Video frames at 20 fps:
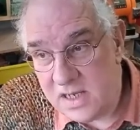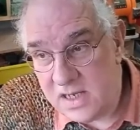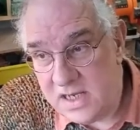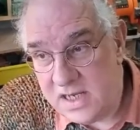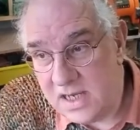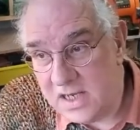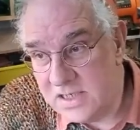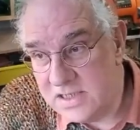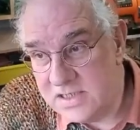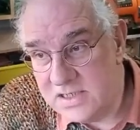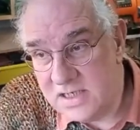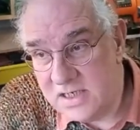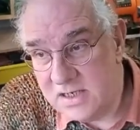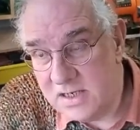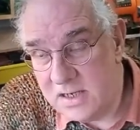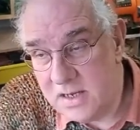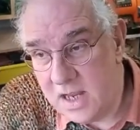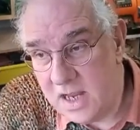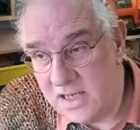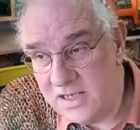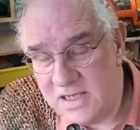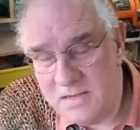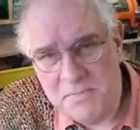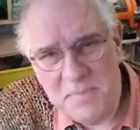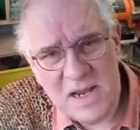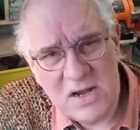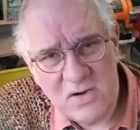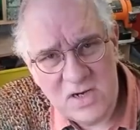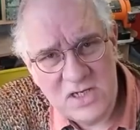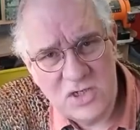he had, I think,
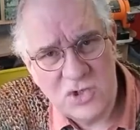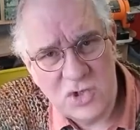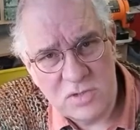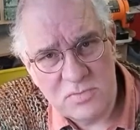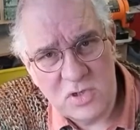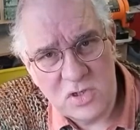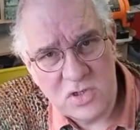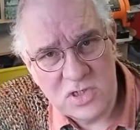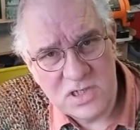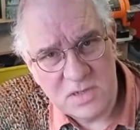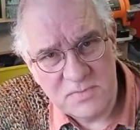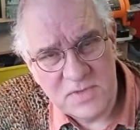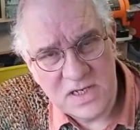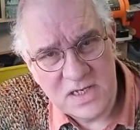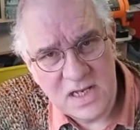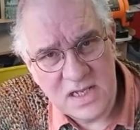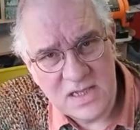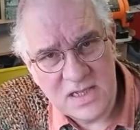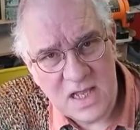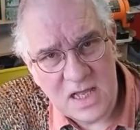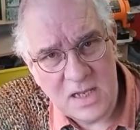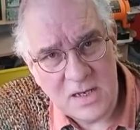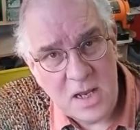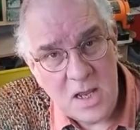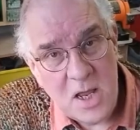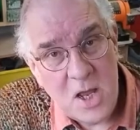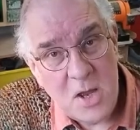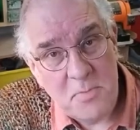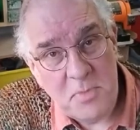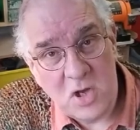bearing trouble or something like that,
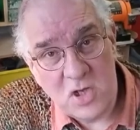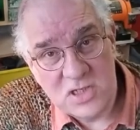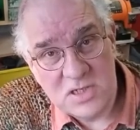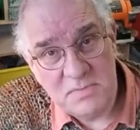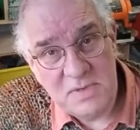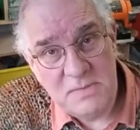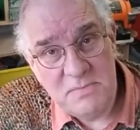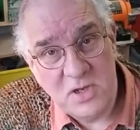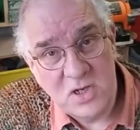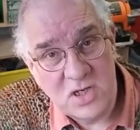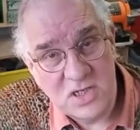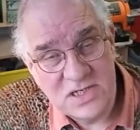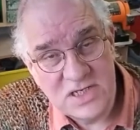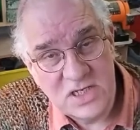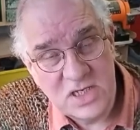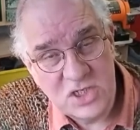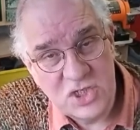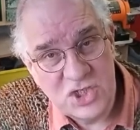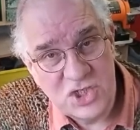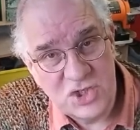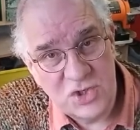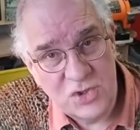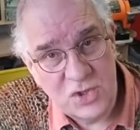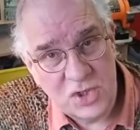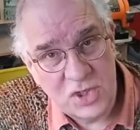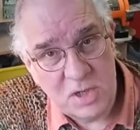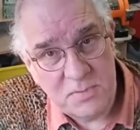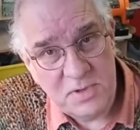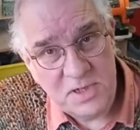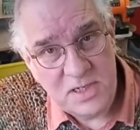possibly because it had
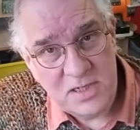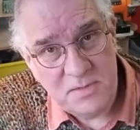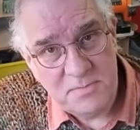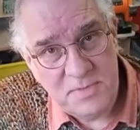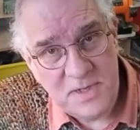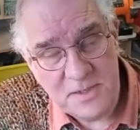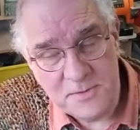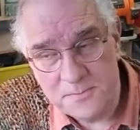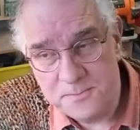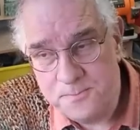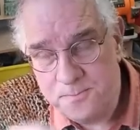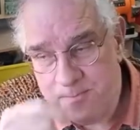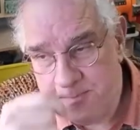suited up a little bit.